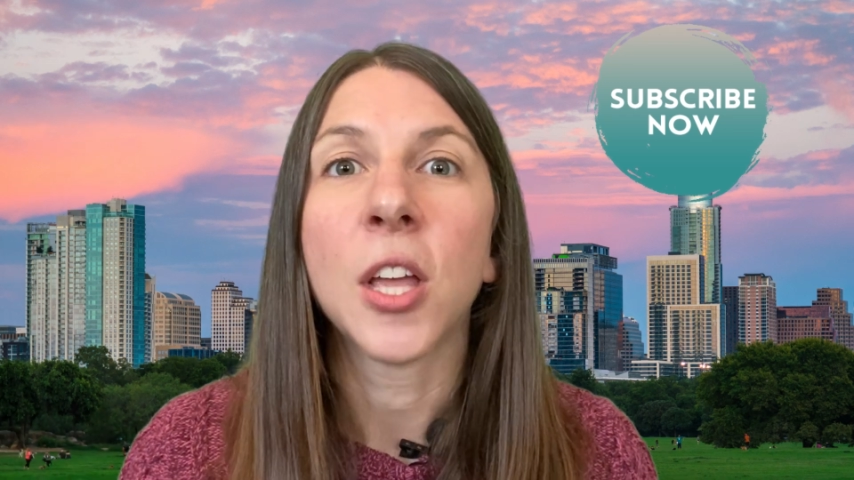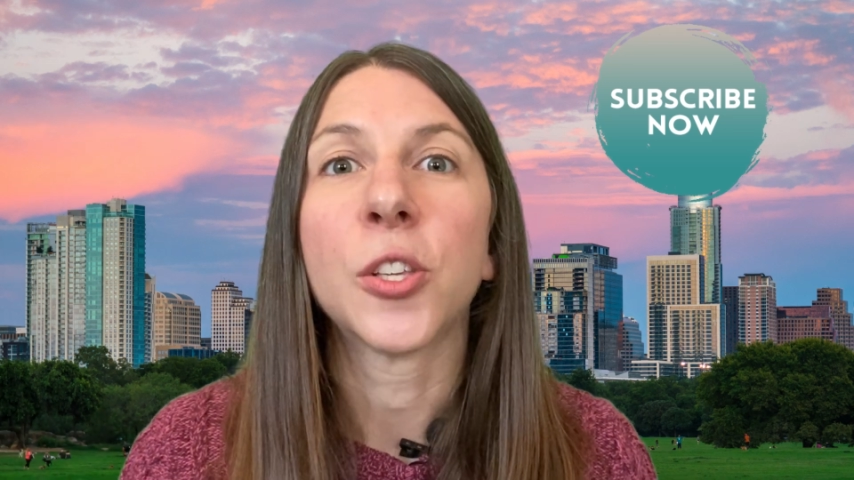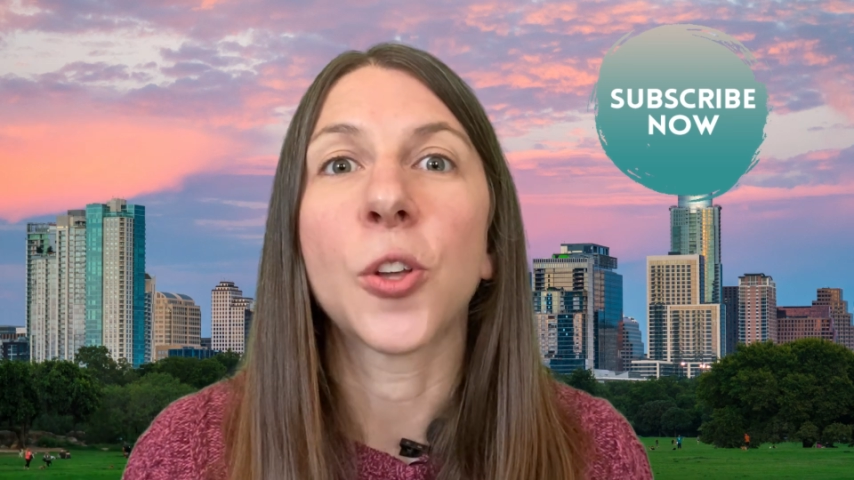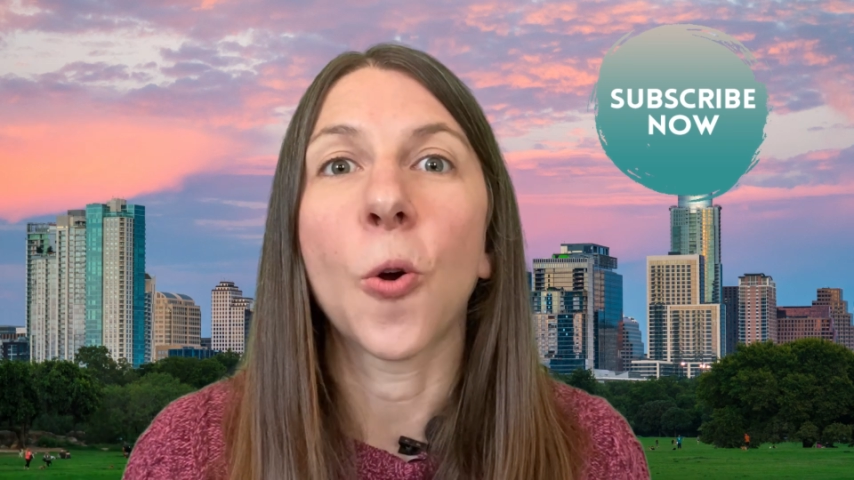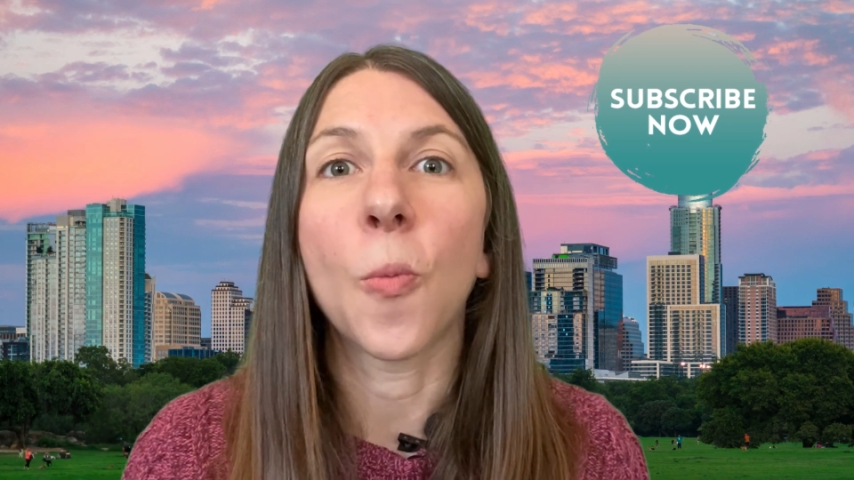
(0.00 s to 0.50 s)

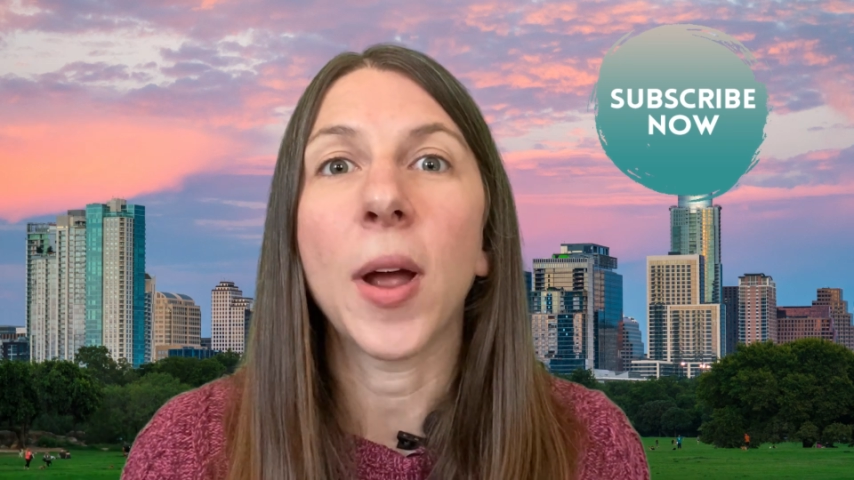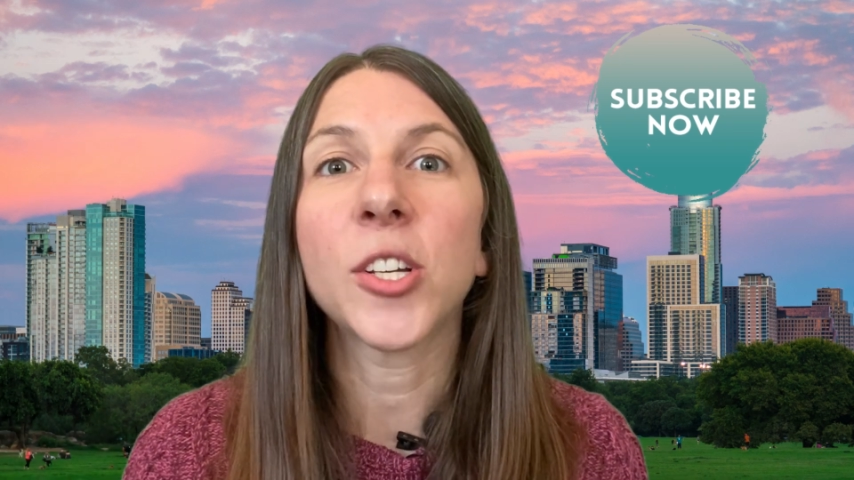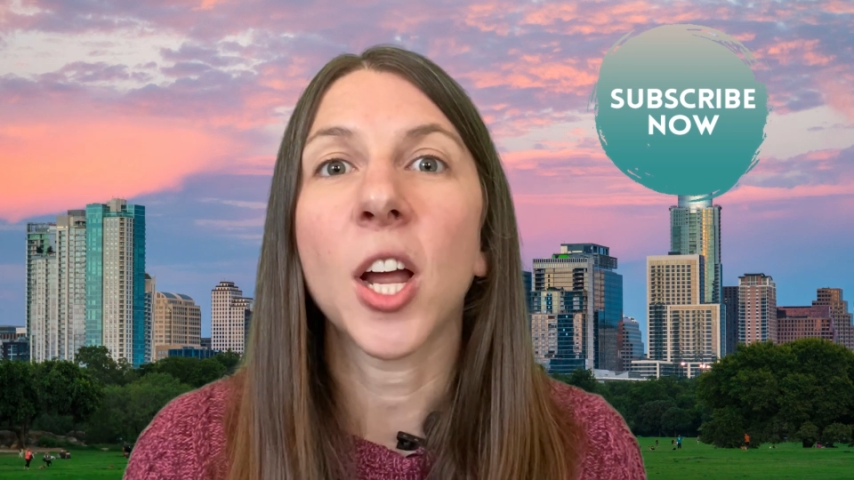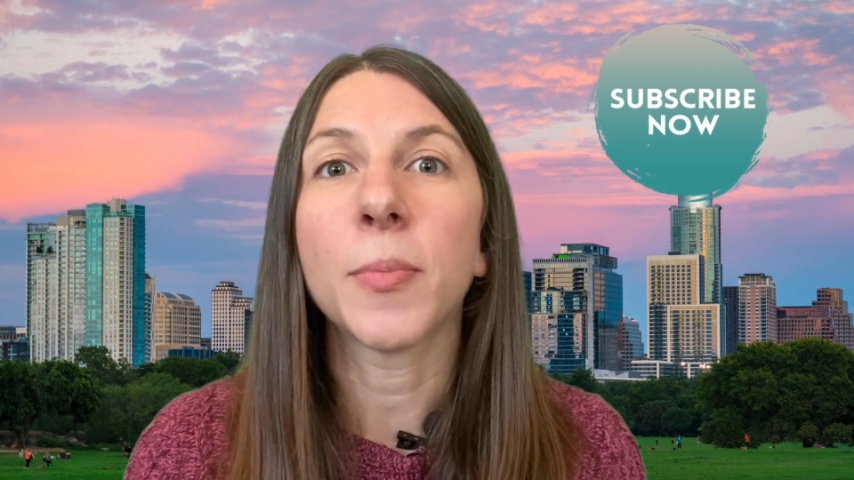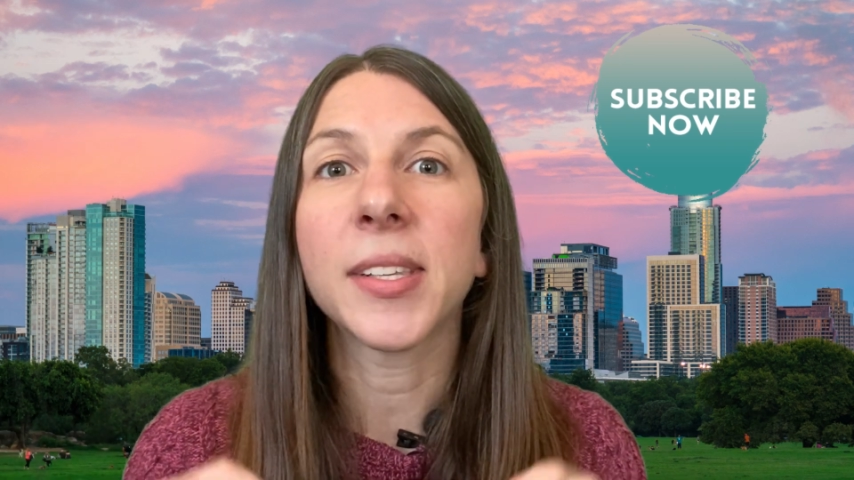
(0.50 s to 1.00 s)
So my
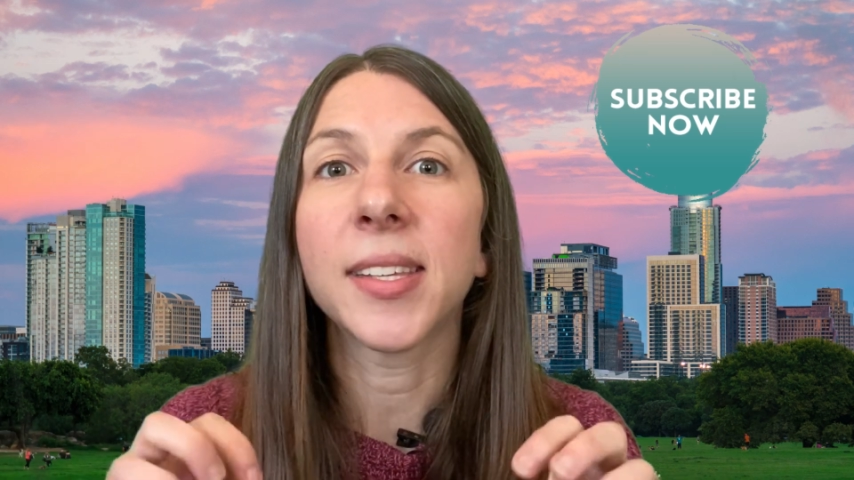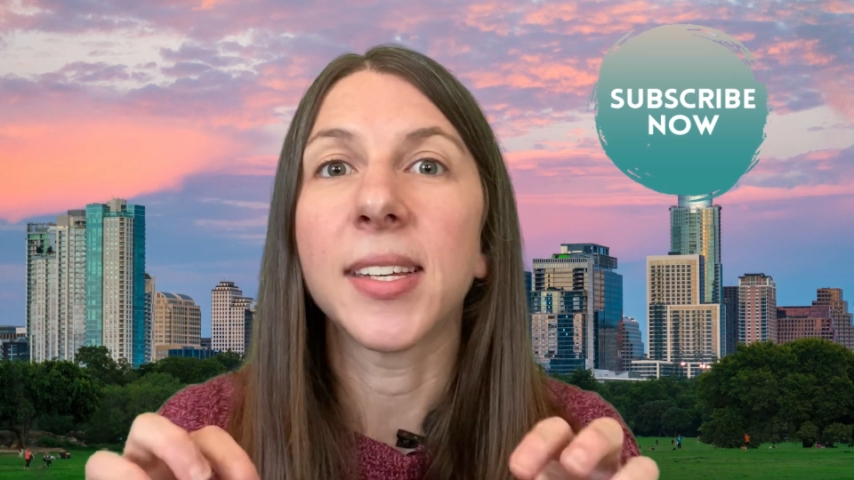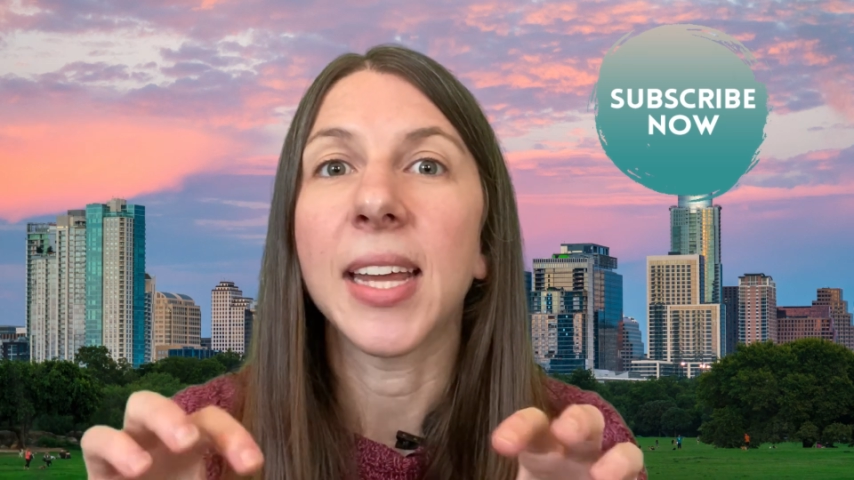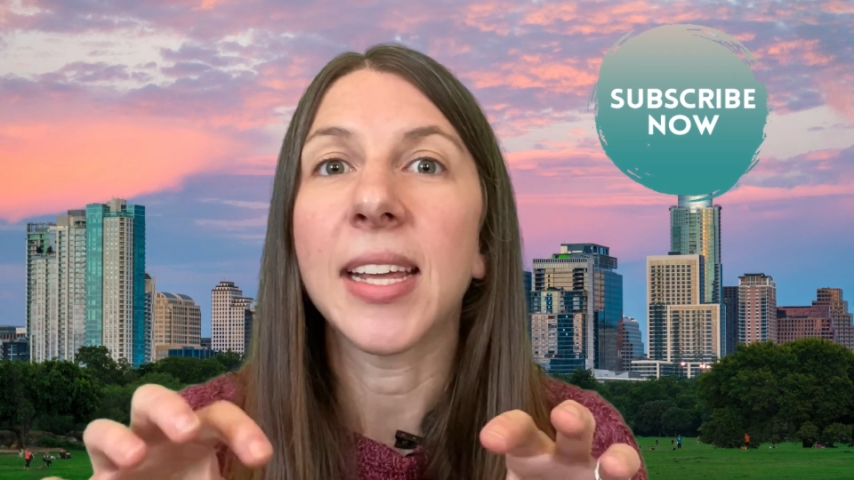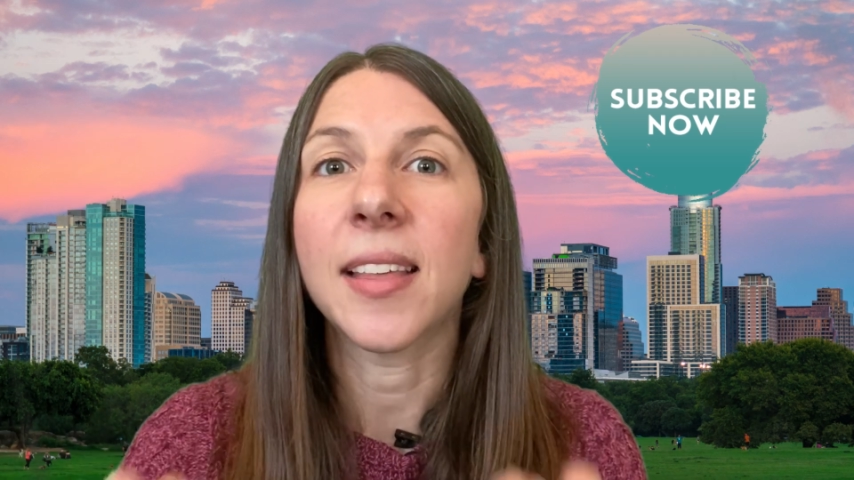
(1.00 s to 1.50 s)
job is to
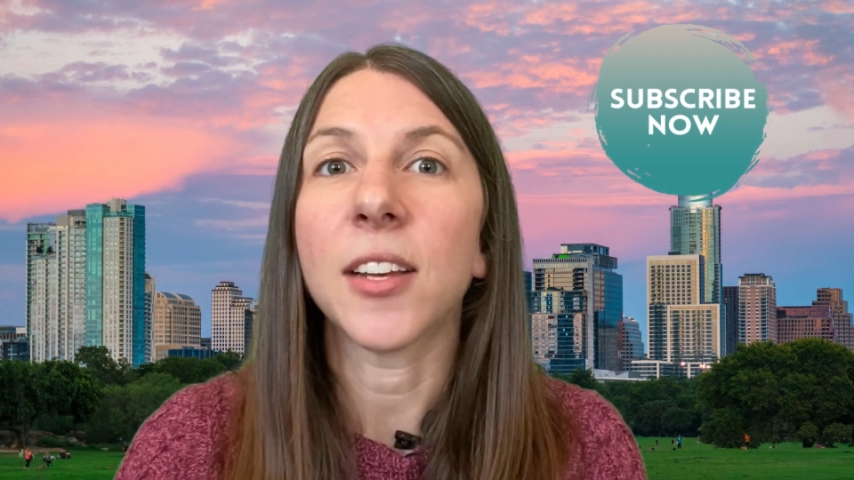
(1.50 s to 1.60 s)
take